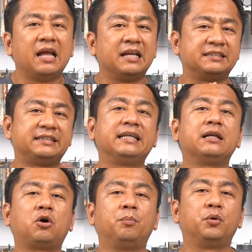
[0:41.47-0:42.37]
Single
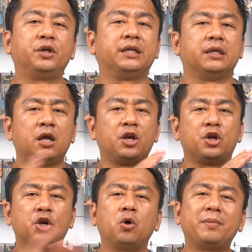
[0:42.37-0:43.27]
component,
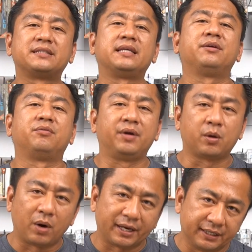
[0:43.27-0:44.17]
no mixing
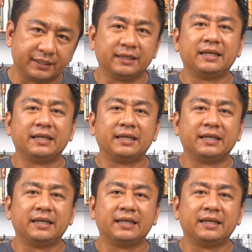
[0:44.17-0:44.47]
required,